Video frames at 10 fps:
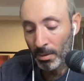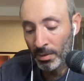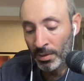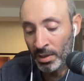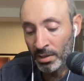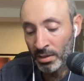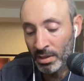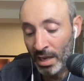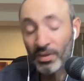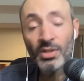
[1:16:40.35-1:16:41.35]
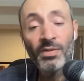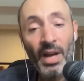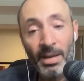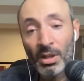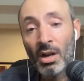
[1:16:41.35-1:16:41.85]
the
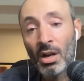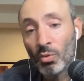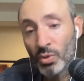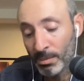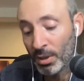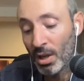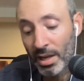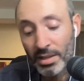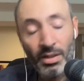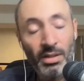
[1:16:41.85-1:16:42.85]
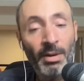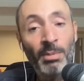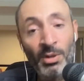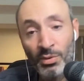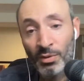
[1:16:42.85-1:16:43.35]
Diversify blog was the blog I started about
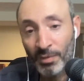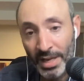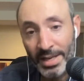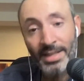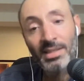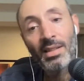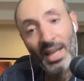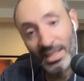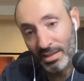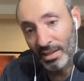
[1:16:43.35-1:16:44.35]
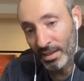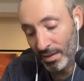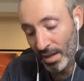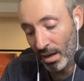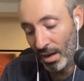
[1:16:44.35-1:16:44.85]
personal finance. That's linked
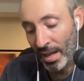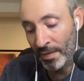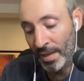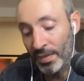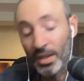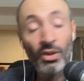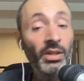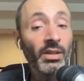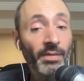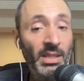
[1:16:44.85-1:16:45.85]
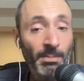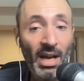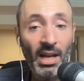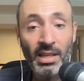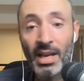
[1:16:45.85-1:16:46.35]
there. And then the Earn and Invest
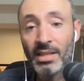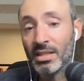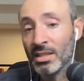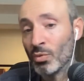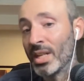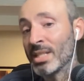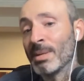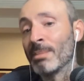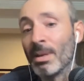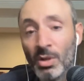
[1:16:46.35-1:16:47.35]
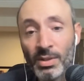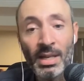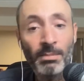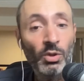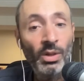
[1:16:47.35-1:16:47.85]
podcast is what I spend my most
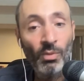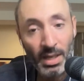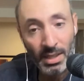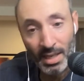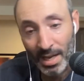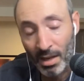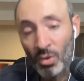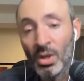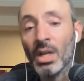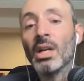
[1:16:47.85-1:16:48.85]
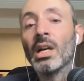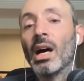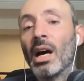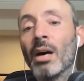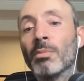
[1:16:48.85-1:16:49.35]
time doing right now.
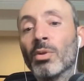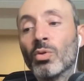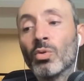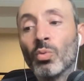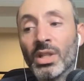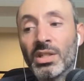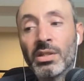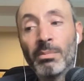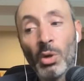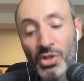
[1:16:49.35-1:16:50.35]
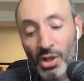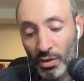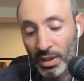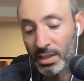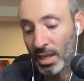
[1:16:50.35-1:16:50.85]
Um, which is the most
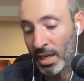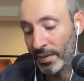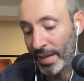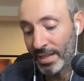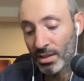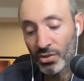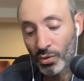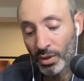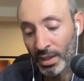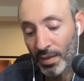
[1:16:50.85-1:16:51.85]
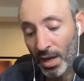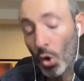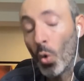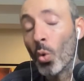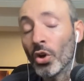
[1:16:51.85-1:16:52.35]
current, and that's also linked there.
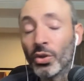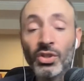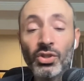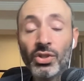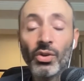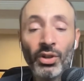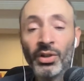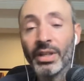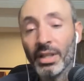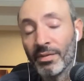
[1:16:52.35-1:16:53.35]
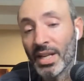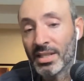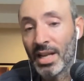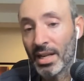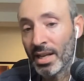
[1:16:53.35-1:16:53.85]
Or you can just go to
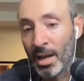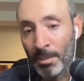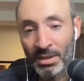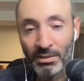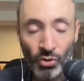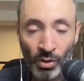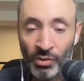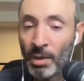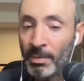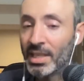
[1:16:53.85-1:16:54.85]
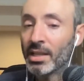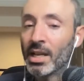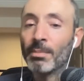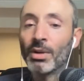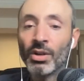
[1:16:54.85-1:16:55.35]
earnandinvest.com. But
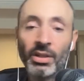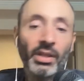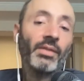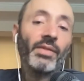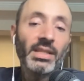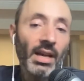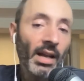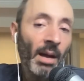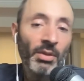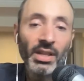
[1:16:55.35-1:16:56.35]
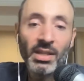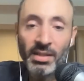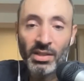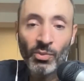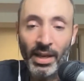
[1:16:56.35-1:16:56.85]
jordangrumet.com or earnandinvest.com are the
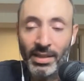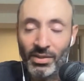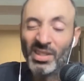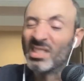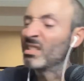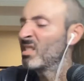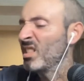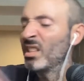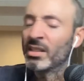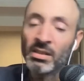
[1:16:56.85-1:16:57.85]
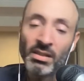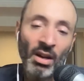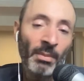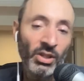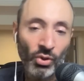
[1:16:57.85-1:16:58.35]
easiest ways. You can see links to
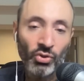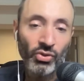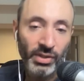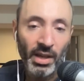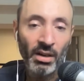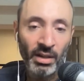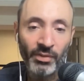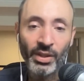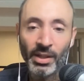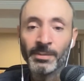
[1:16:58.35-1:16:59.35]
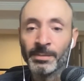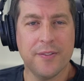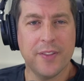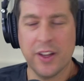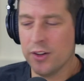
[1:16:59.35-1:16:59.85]
all my socials there and everything.
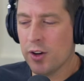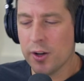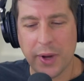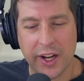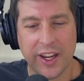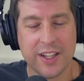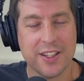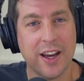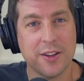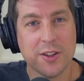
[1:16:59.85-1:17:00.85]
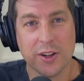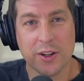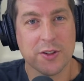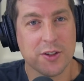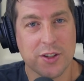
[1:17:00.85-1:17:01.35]
And you're on a podcast now, so you can
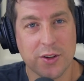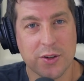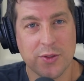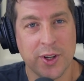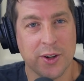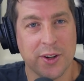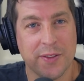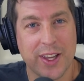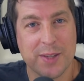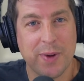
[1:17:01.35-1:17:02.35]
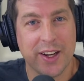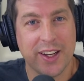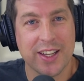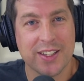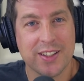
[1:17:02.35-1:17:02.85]
also just search for the Earn Invest
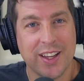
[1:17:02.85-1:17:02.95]
podcast.